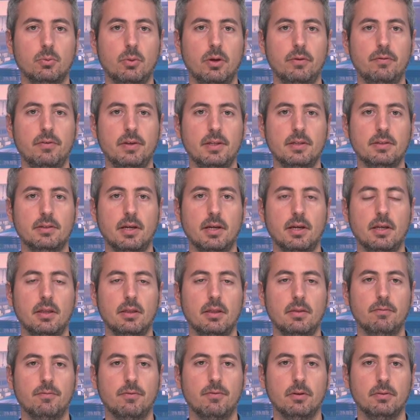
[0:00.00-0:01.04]
We've been
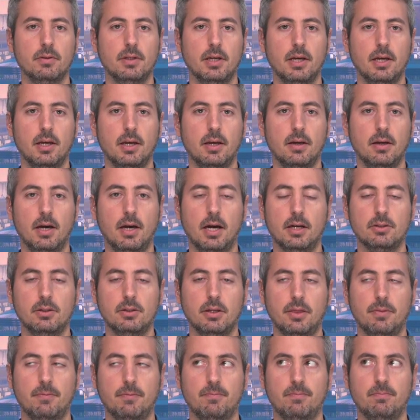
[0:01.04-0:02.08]
saying from the
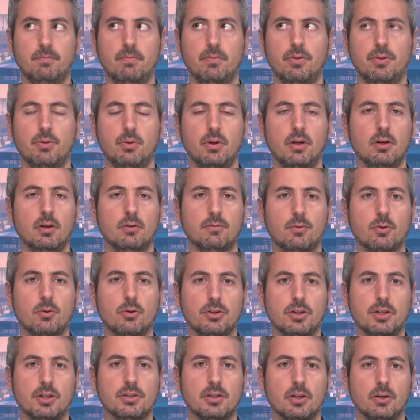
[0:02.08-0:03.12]
actually three or four
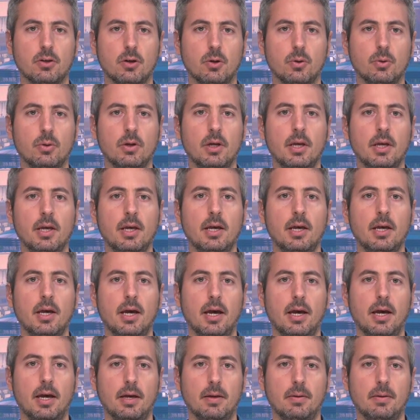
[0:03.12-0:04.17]
years ago,
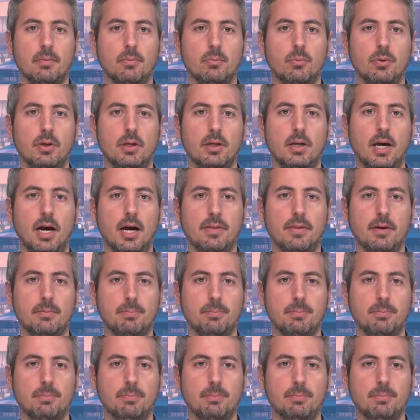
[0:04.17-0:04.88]
uh, we had a